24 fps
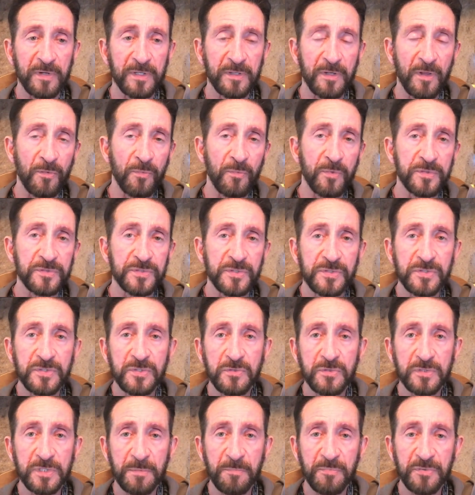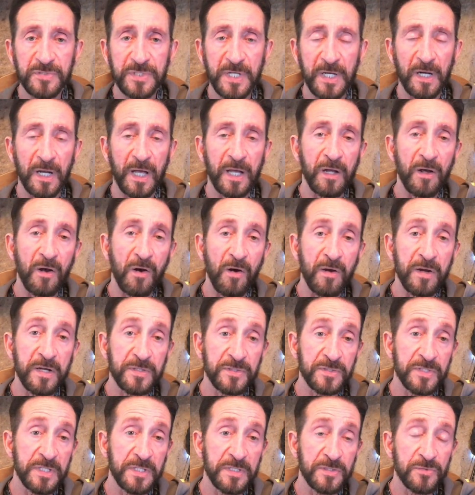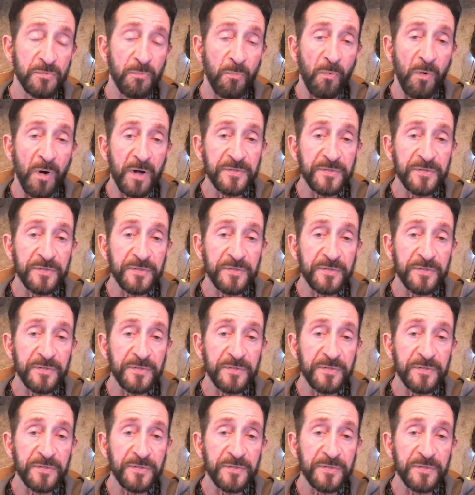In other words, it's usually presented like is, is